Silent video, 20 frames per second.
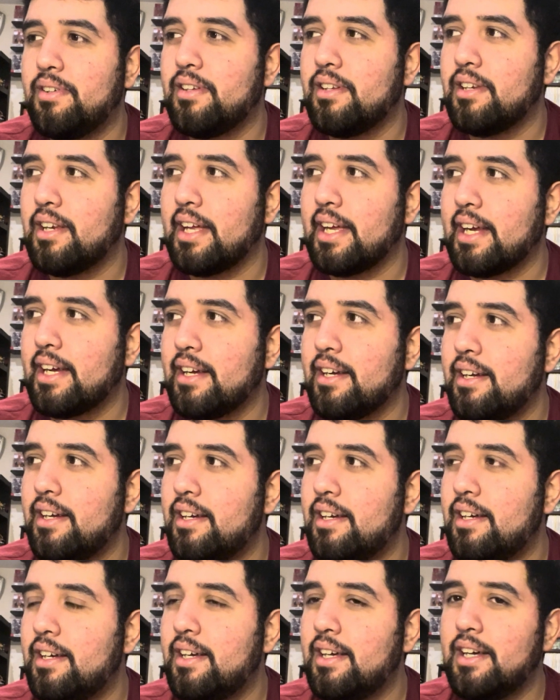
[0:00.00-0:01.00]
like
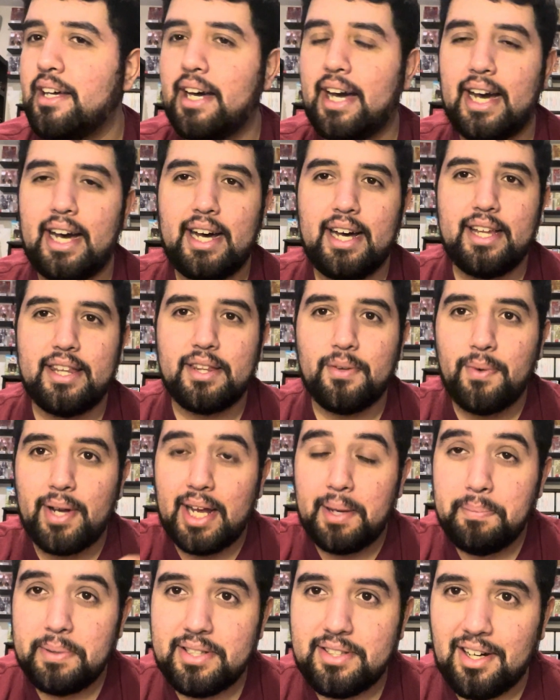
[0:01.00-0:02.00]
the way
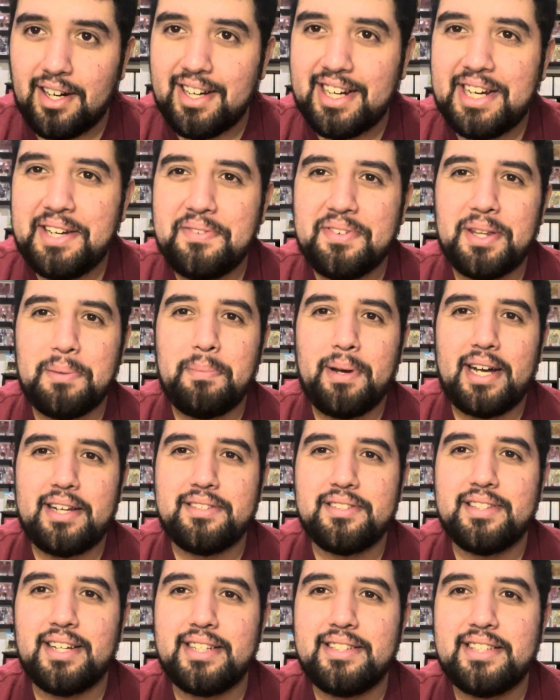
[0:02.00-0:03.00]
I've been talking for the
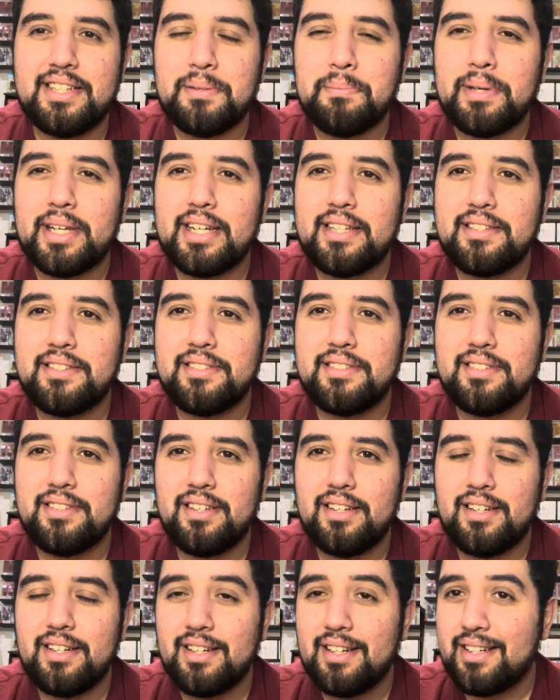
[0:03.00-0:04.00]
past 19 minutes.
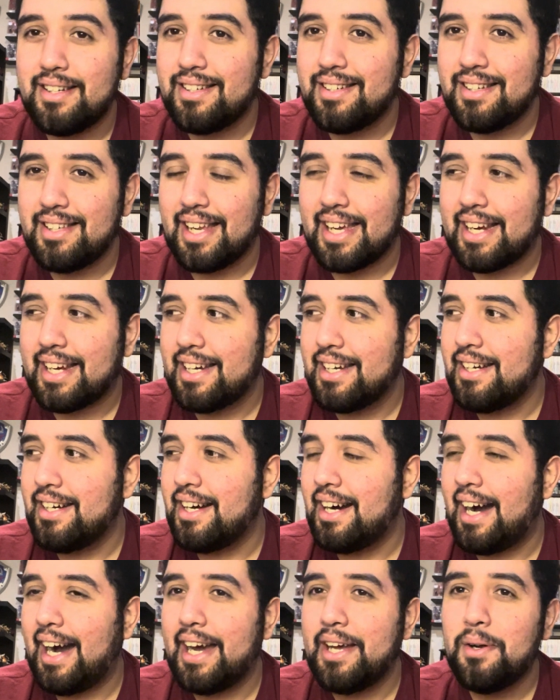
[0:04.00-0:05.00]
Like
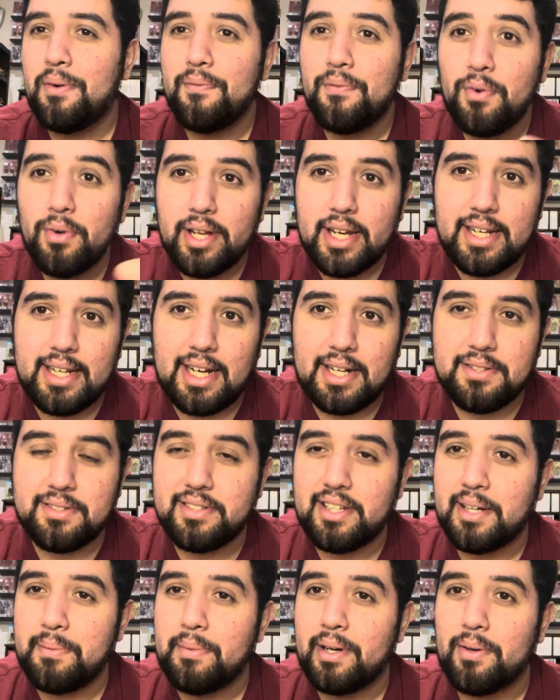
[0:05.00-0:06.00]
I don't fully
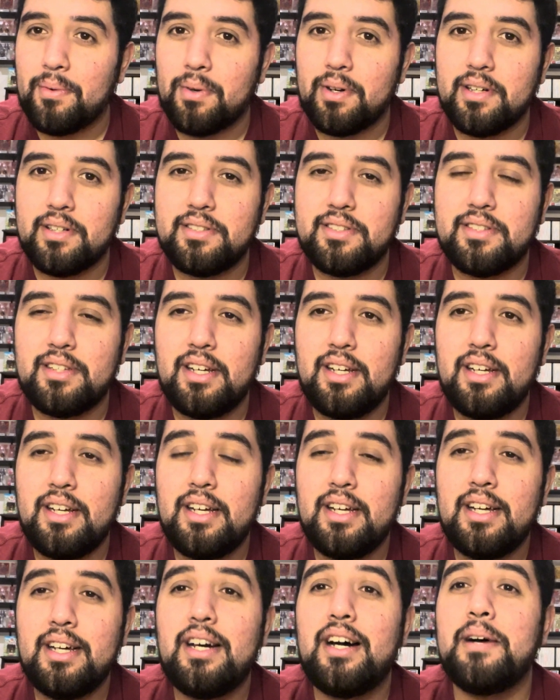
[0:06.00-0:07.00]
enunciate my words.
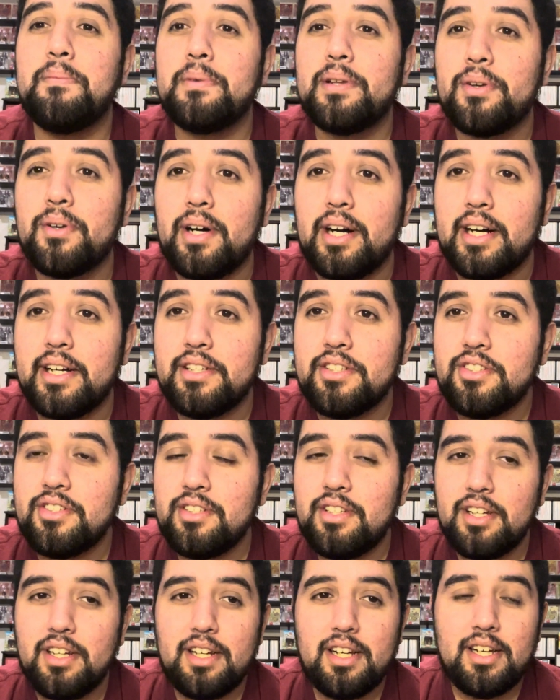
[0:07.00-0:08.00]
I'm a little
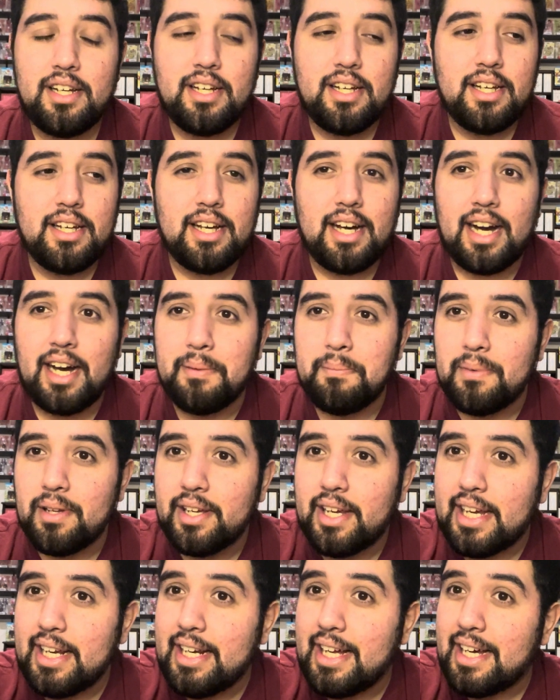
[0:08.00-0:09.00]
hunched. I'm
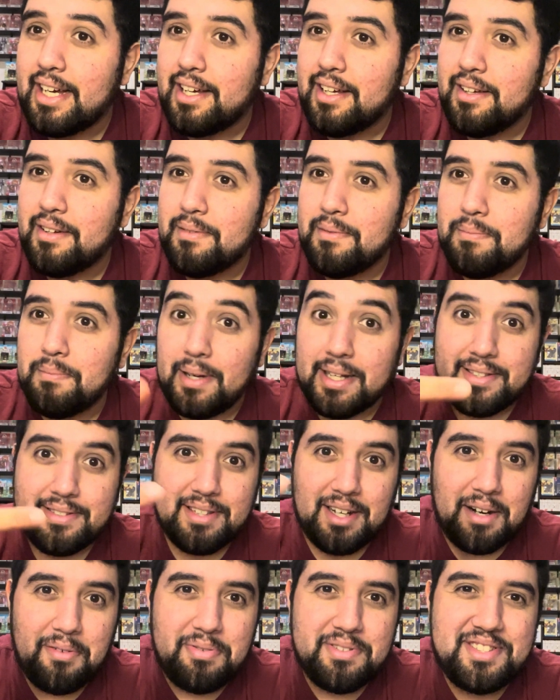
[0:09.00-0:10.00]
looking at
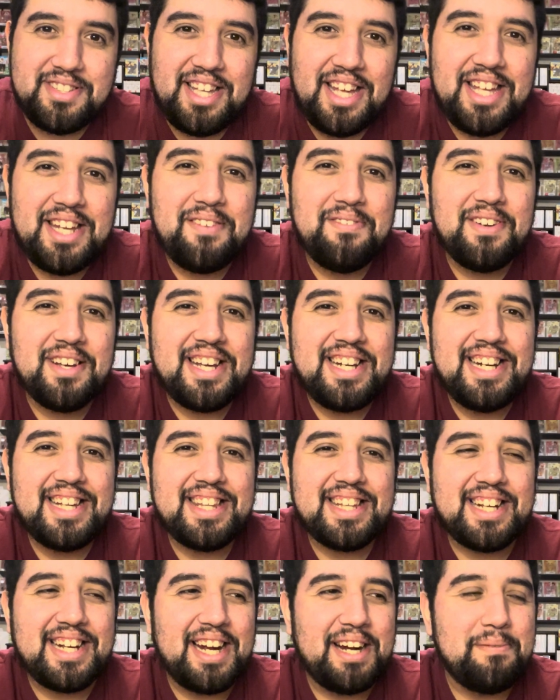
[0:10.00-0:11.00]
myself instead of looking at the
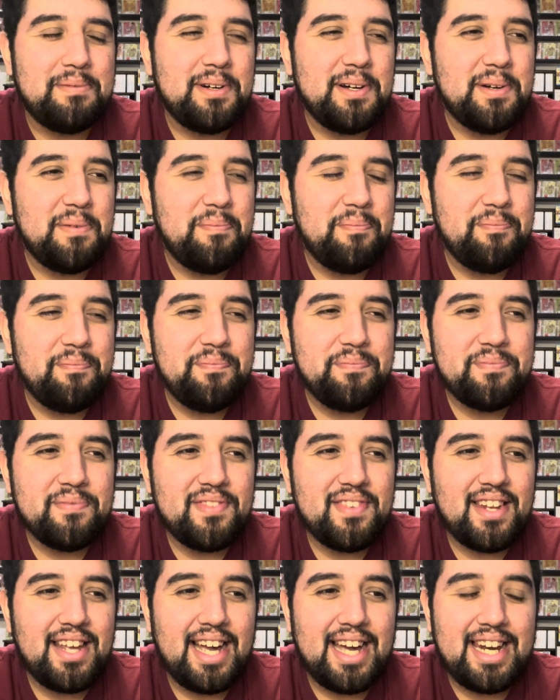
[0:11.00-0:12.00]
camera,
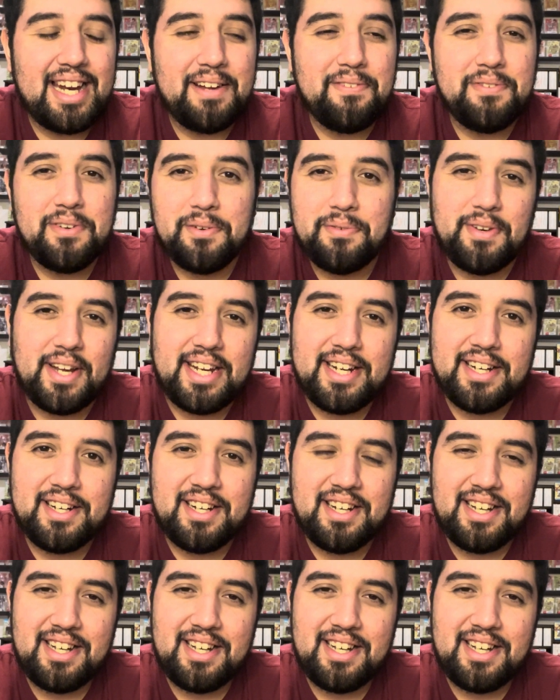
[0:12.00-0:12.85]
and I feel faded.